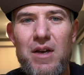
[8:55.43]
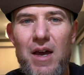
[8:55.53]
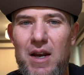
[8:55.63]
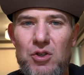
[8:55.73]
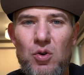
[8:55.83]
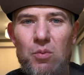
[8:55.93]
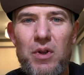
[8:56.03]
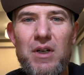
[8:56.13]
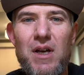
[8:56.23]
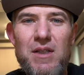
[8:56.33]
and so it
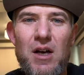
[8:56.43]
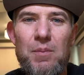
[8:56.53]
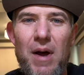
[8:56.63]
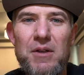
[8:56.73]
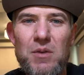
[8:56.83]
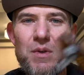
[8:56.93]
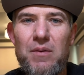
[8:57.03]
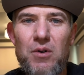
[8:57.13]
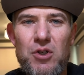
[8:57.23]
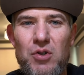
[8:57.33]
really does help out to be
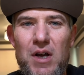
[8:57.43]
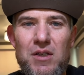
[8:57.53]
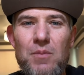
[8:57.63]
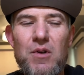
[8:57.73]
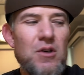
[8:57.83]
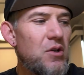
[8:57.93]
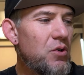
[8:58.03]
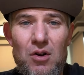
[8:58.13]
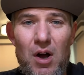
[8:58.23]
able to try something new.